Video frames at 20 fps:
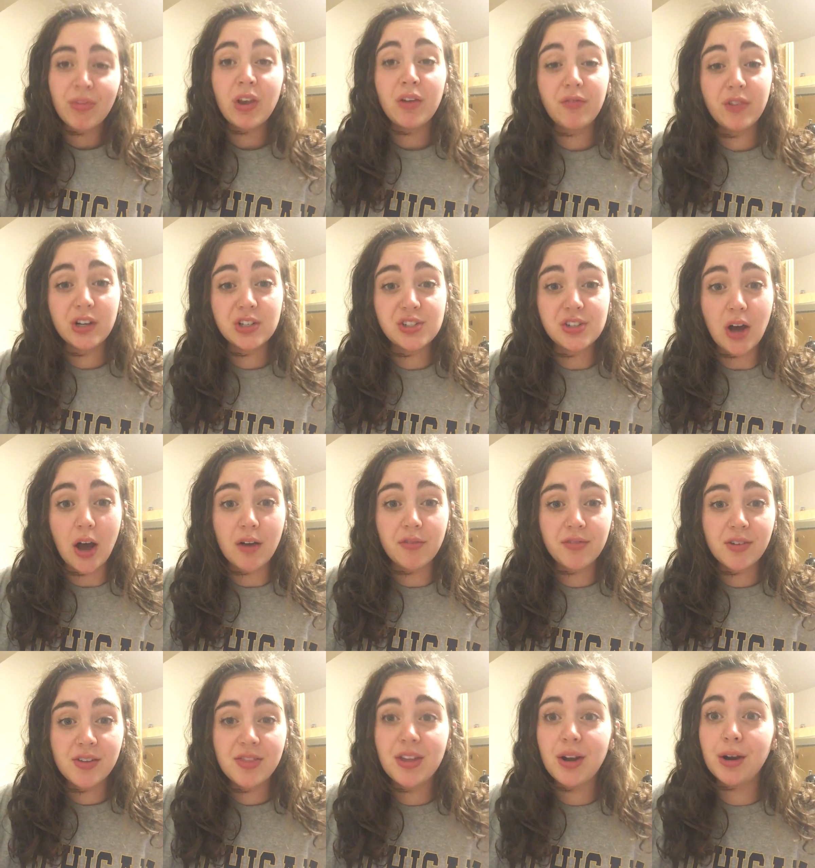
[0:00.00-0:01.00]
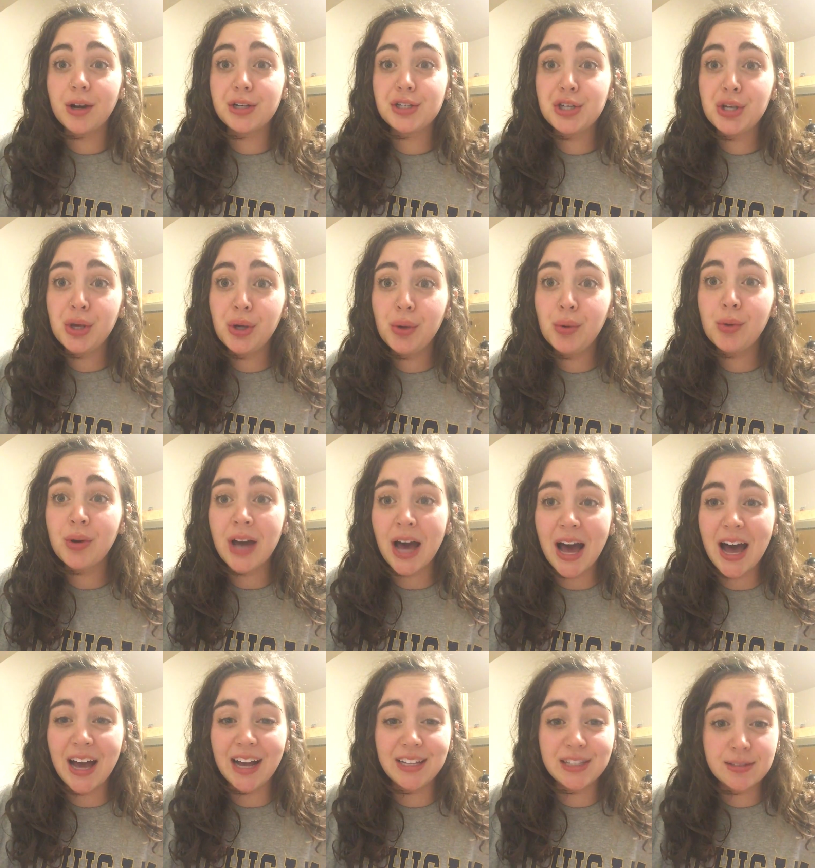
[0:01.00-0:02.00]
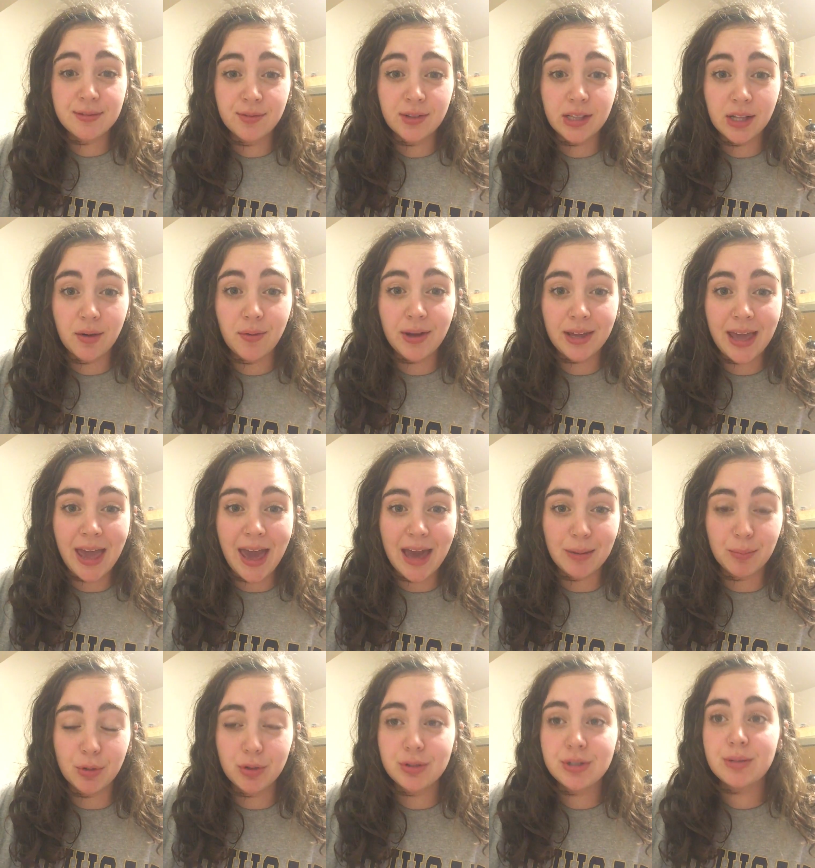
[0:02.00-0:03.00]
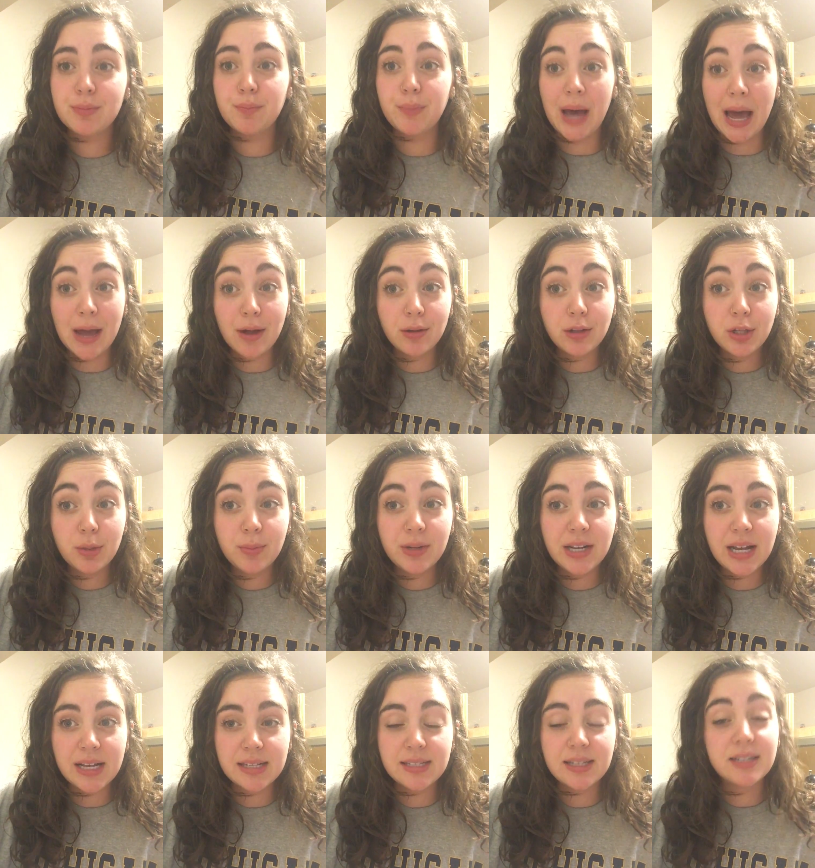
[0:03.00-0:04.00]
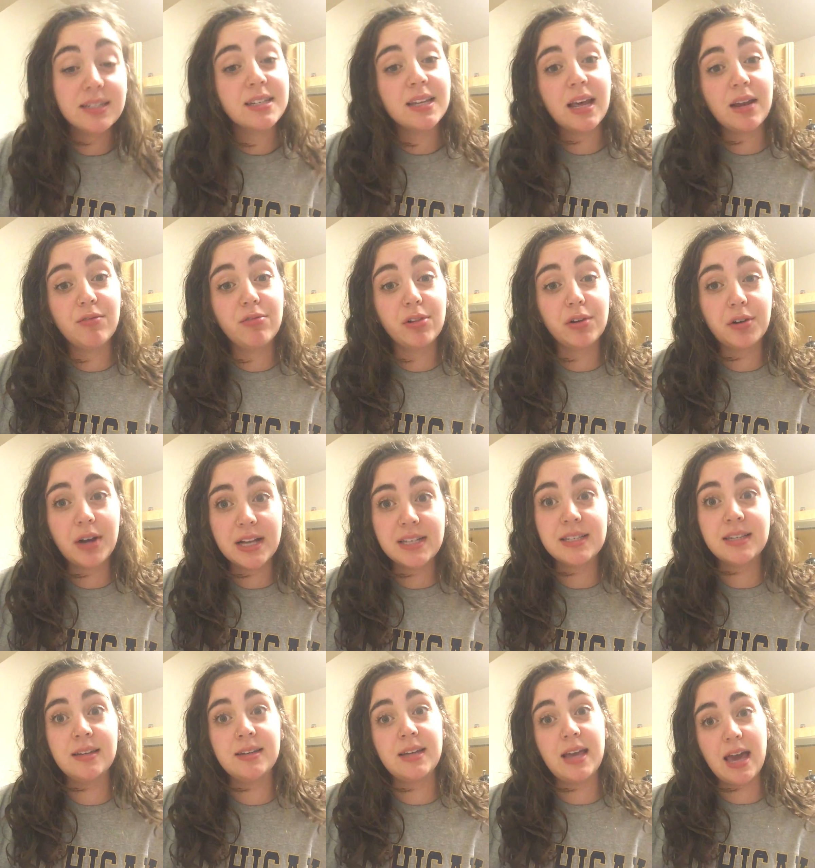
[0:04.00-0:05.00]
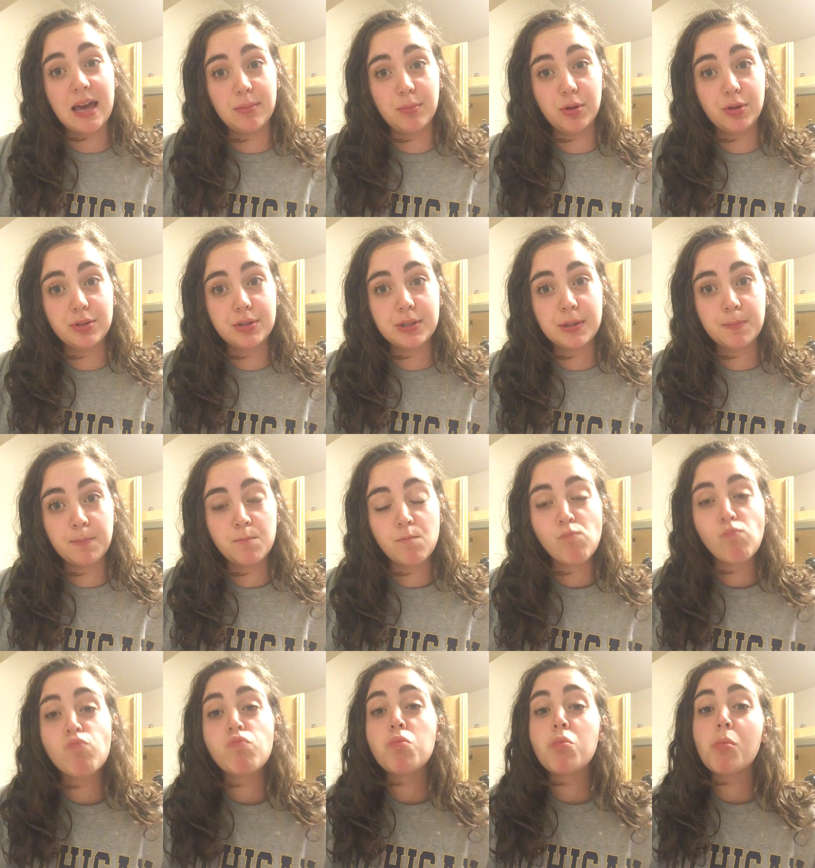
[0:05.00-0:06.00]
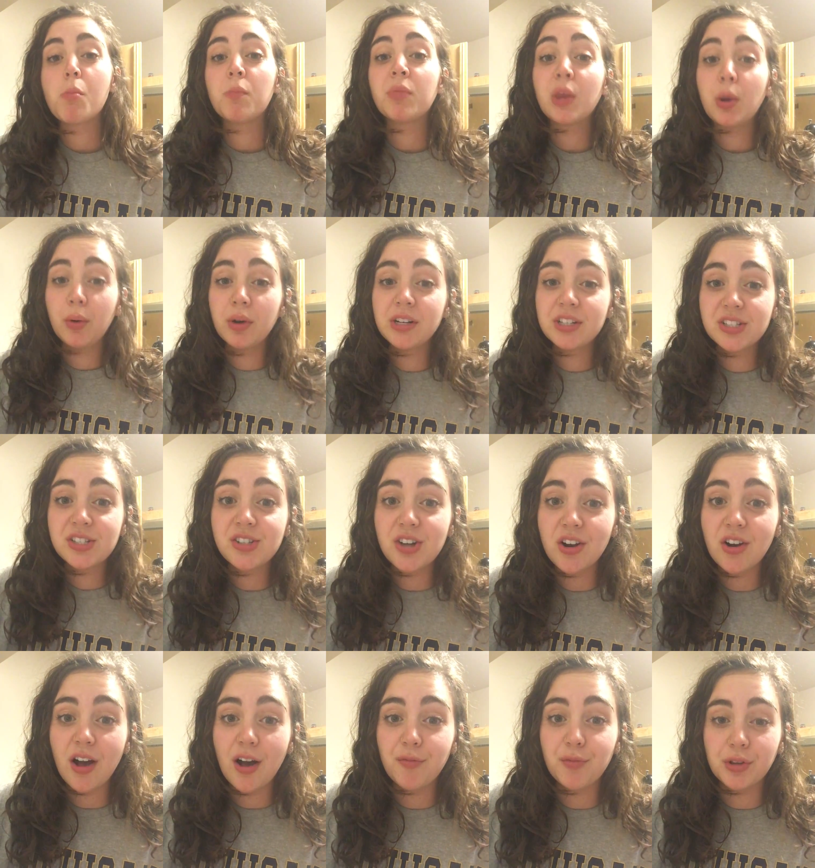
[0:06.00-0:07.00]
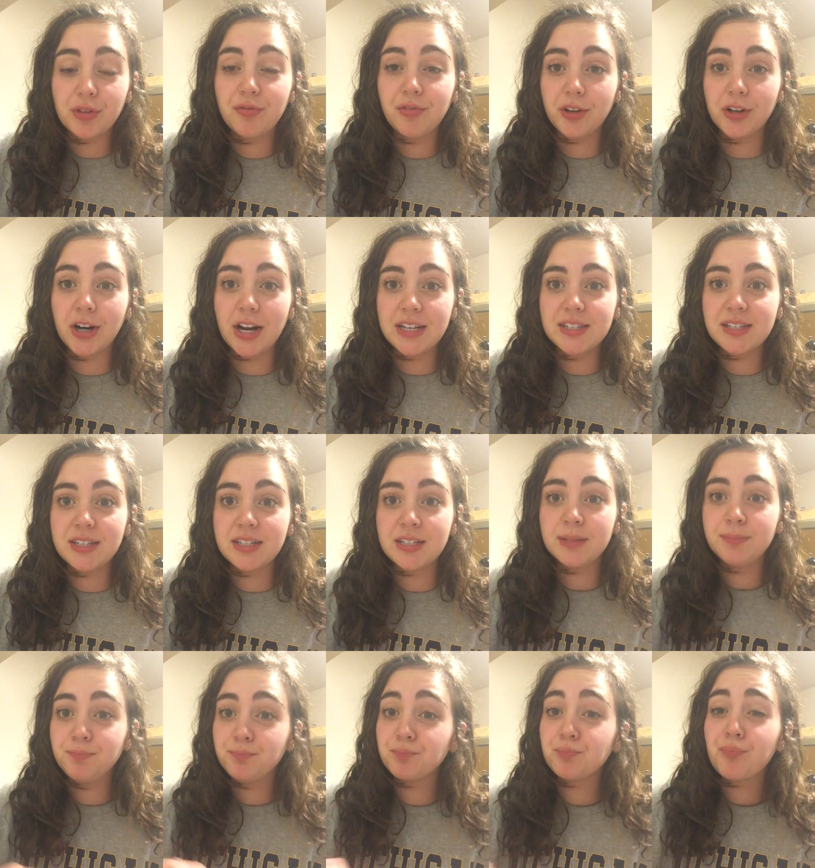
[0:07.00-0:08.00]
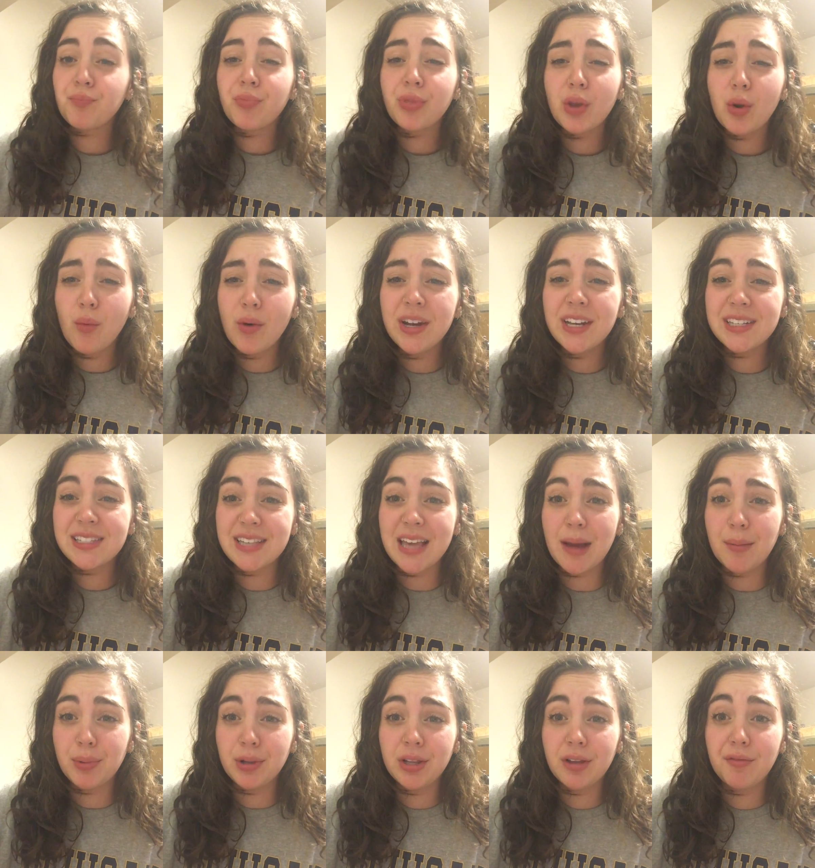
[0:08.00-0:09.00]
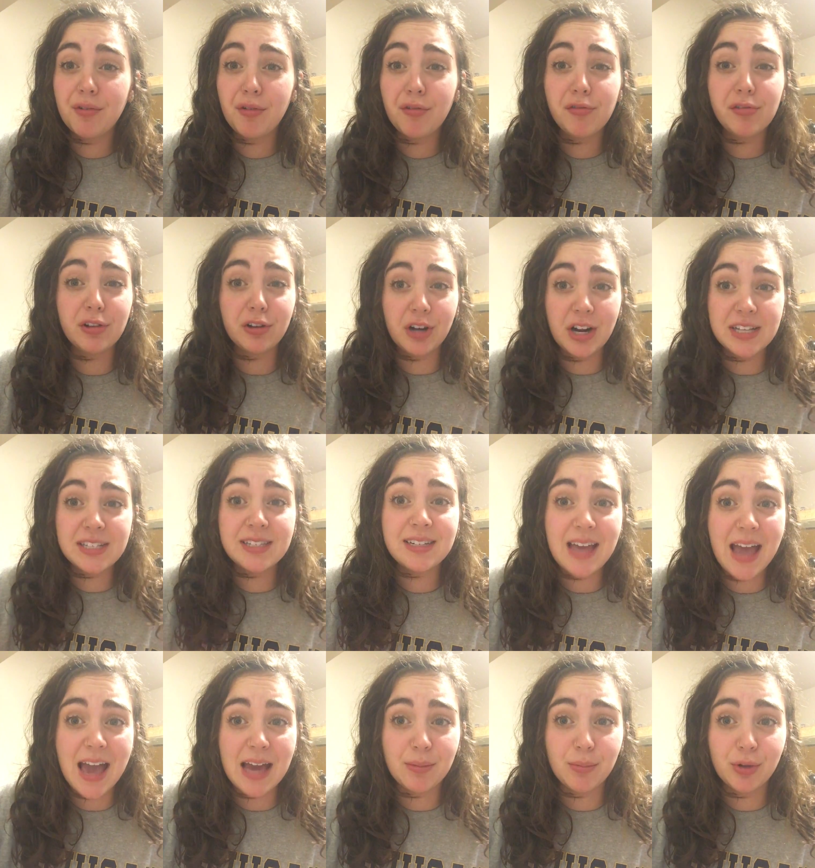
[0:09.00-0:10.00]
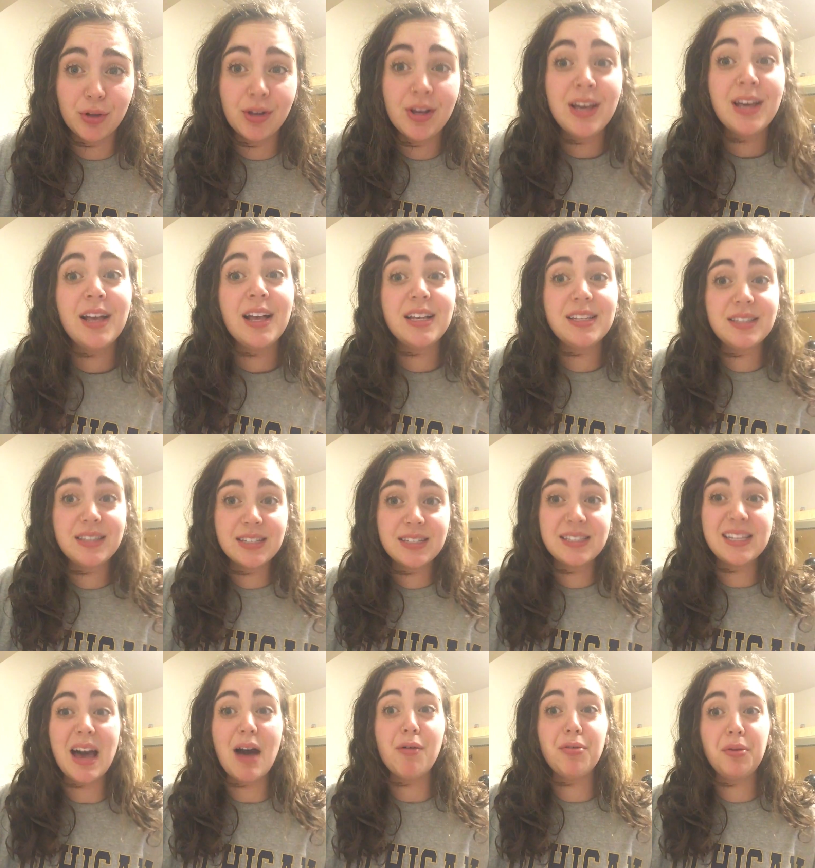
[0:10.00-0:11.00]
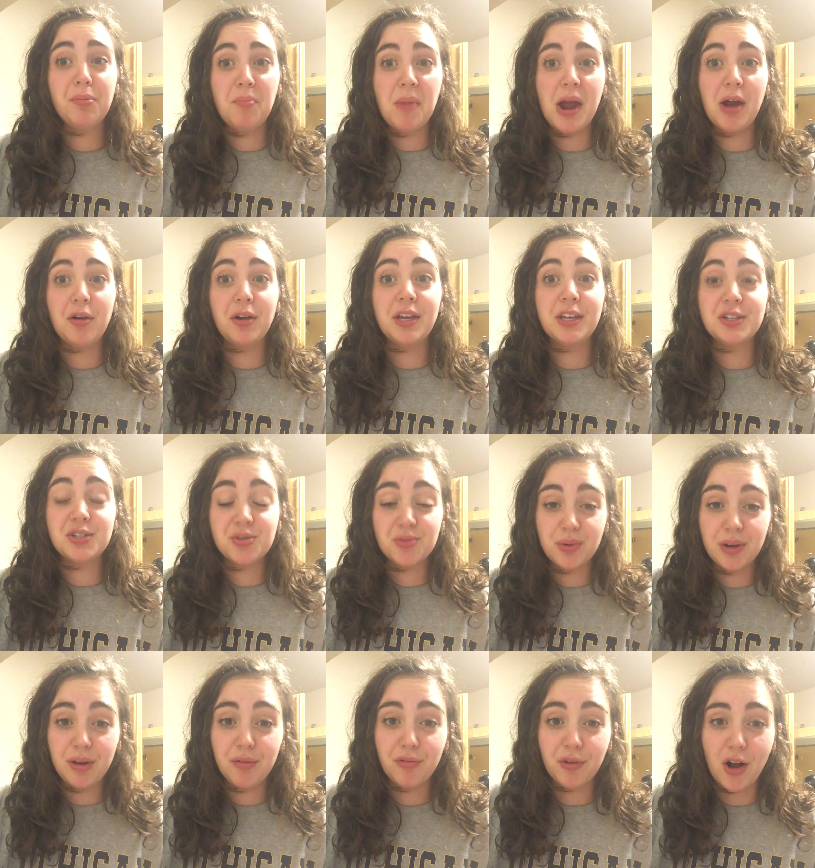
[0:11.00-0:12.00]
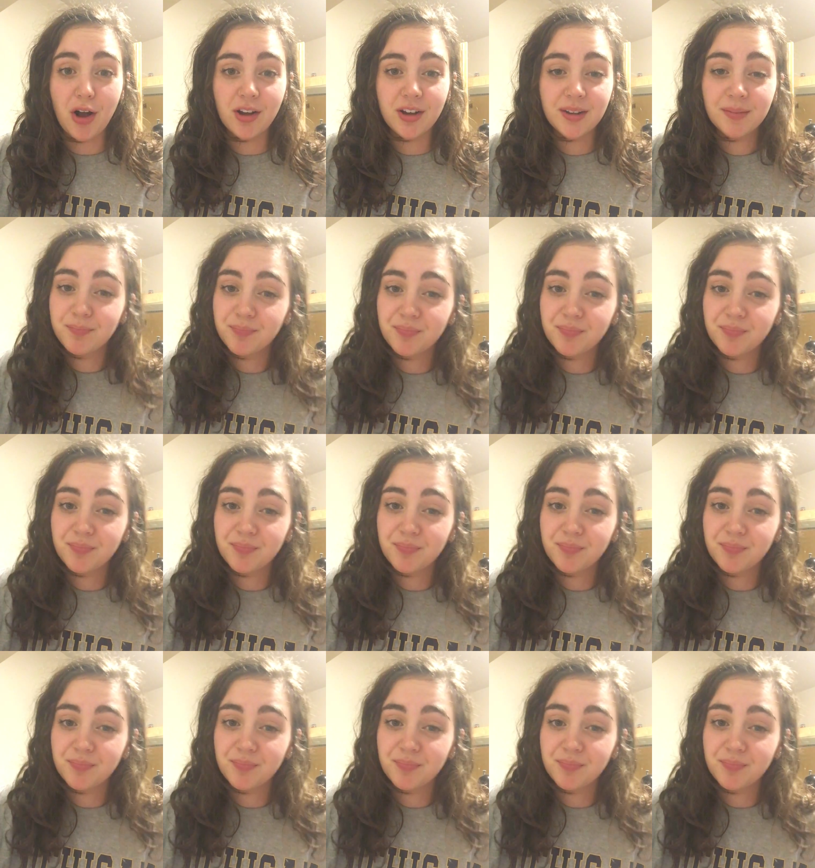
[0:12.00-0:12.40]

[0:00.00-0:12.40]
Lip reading: First off, there are two kinds of glowing animals, bioluminescent and fluorescent animals. We're going to start off with fluorescent. One example of a fluorescent animal is the South American tree frog.